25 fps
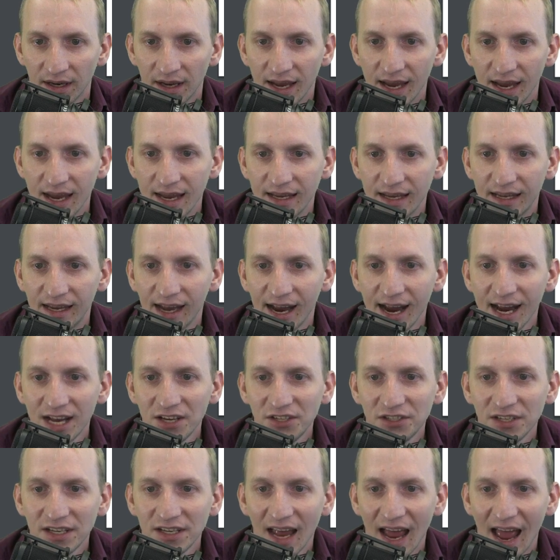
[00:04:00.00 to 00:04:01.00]

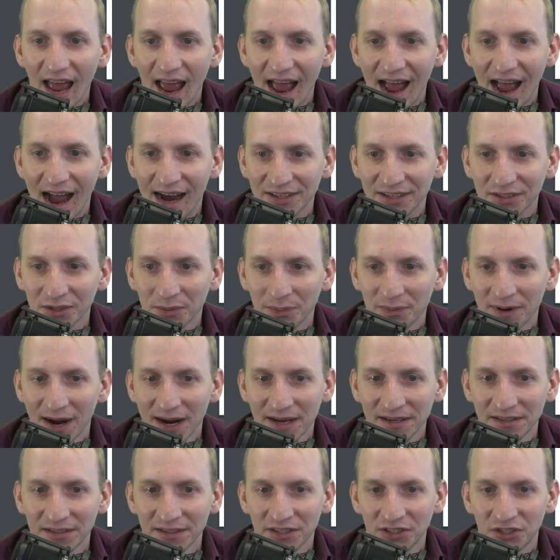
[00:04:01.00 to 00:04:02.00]
Engaged in acts or
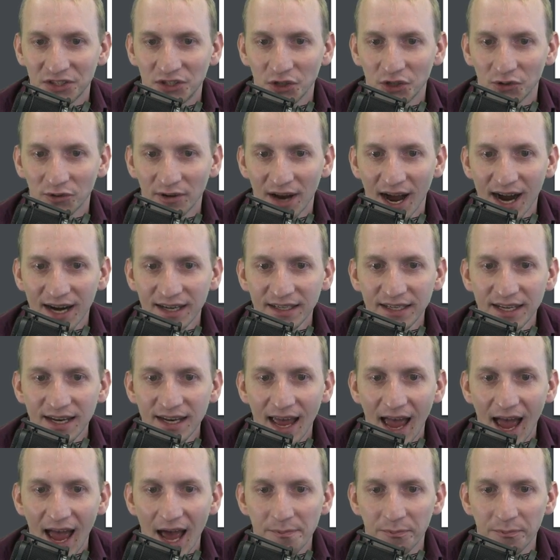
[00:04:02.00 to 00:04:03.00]
practices directed
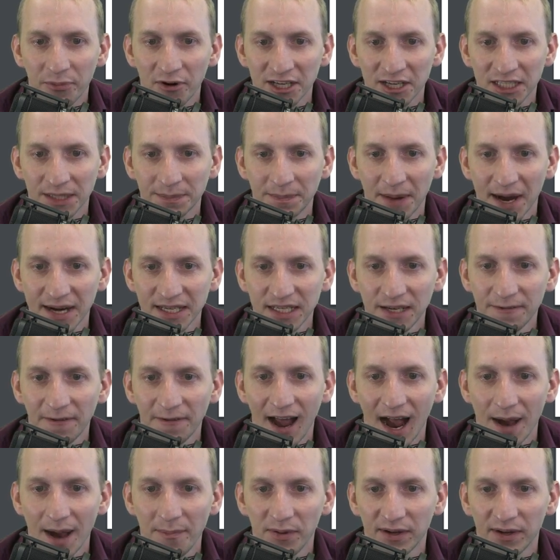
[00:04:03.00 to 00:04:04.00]
at prospective
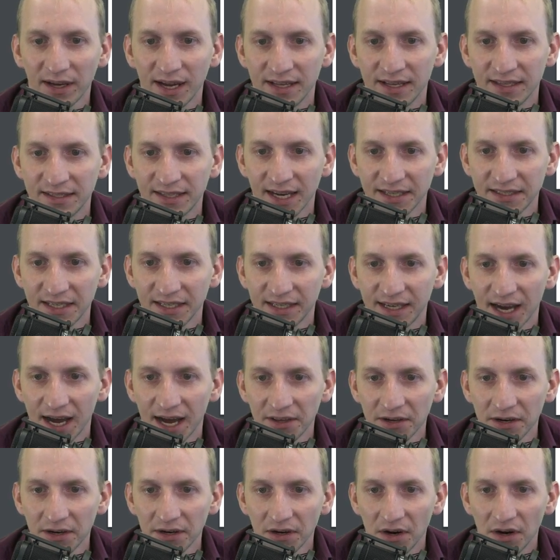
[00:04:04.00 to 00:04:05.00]
applicants that
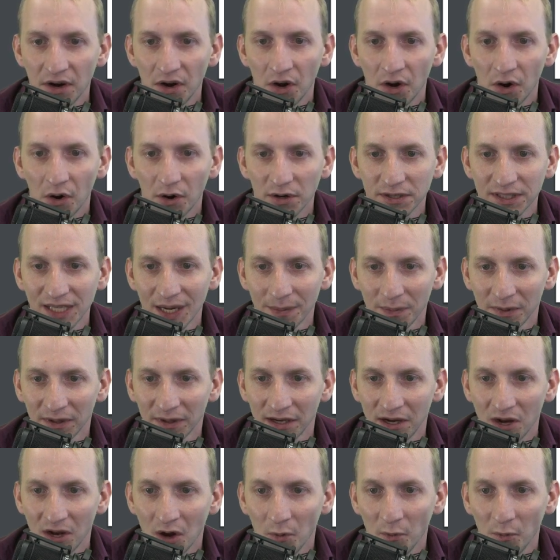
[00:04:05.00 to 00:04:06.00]
together or
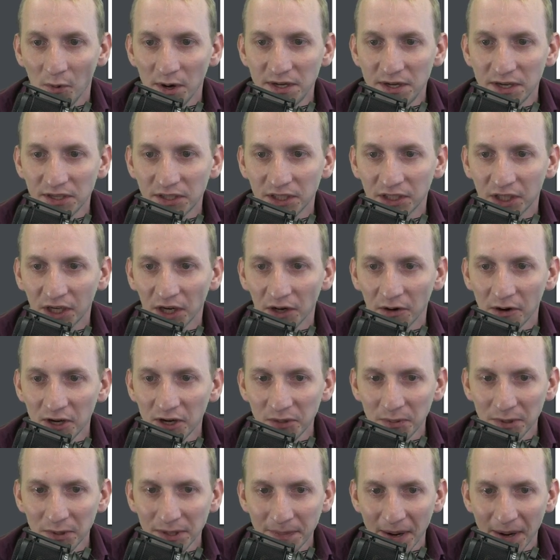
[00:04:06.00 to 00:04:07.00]
separately would discourage
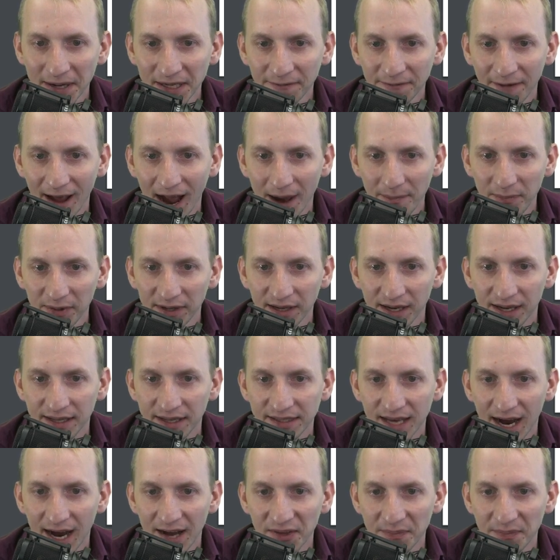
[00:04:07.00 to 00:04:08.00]
prospective
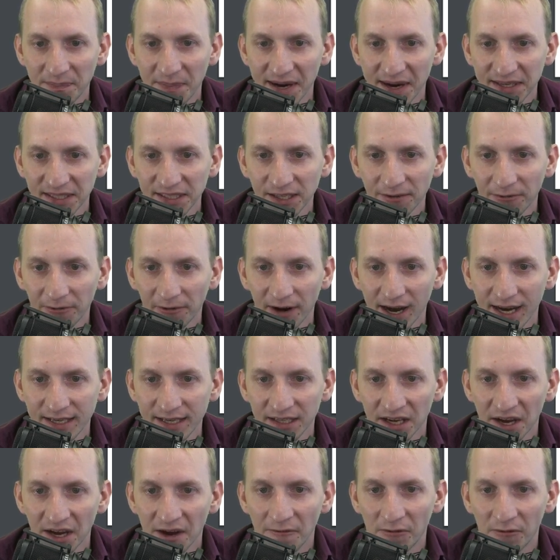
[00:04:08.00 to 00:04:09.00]
applicants on the basis of race
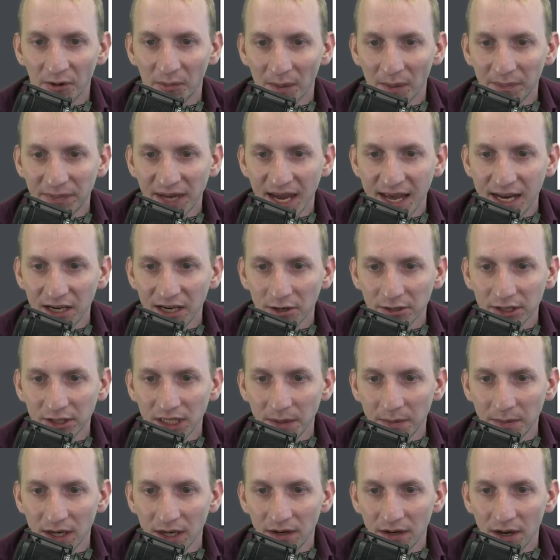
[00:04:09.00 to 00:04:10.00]
from obtaining or
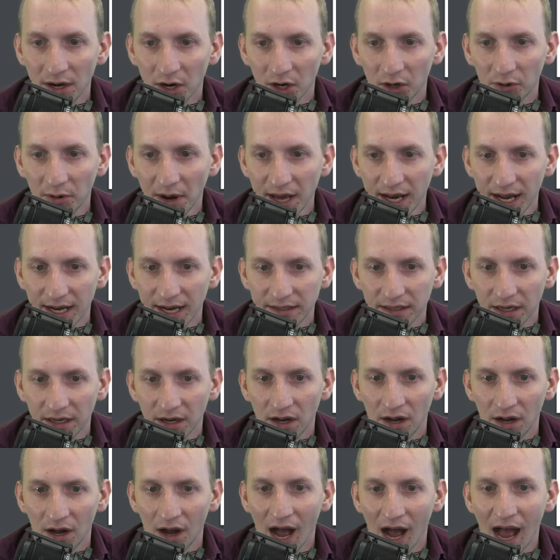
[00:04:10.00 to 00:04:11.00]
seeking credit.
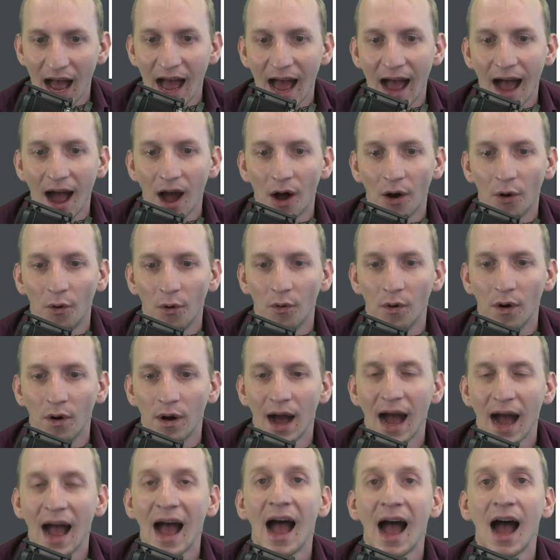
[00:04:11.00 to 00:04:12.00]
How
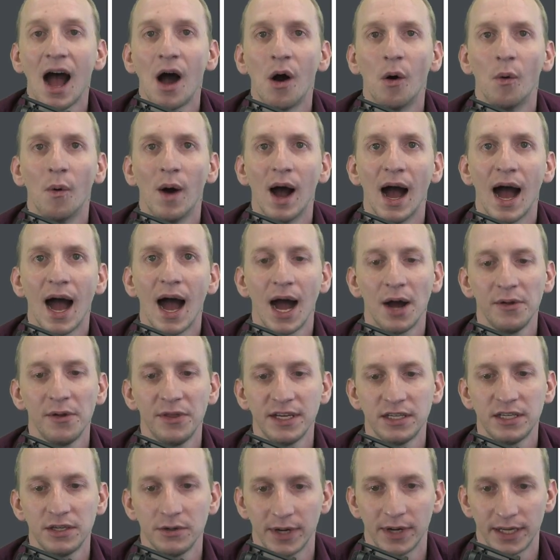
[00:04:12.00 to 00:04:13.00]
they
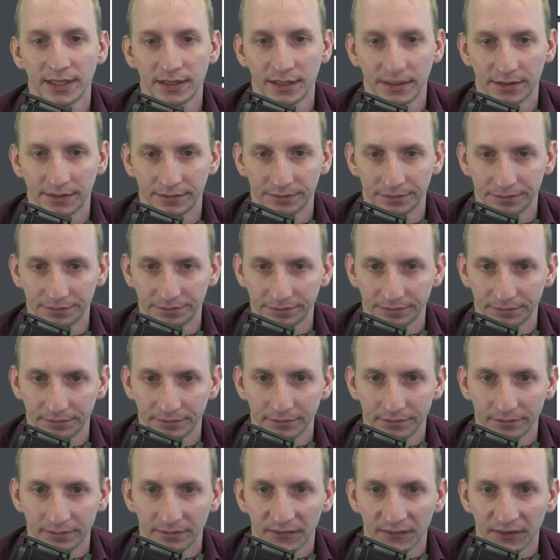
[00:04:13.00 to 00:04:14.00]
do it?
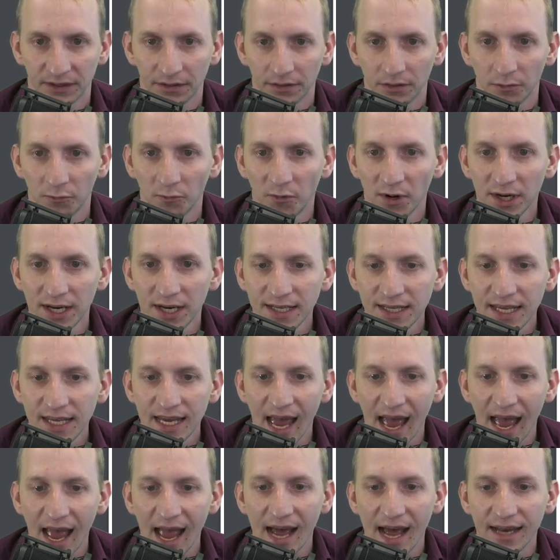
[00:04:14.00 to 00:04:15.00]
What did the
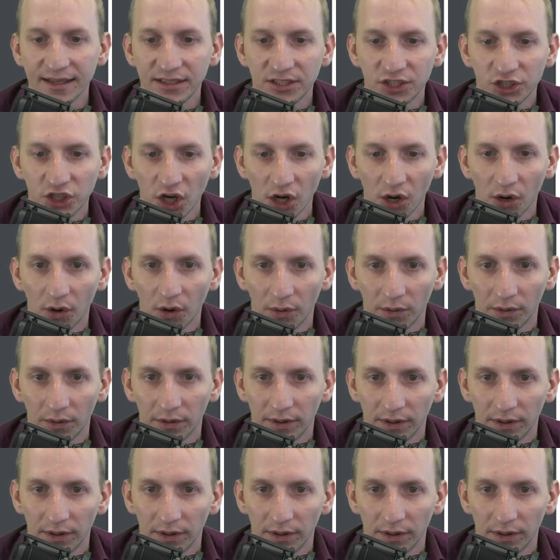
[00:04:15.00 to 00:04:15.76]
ads show?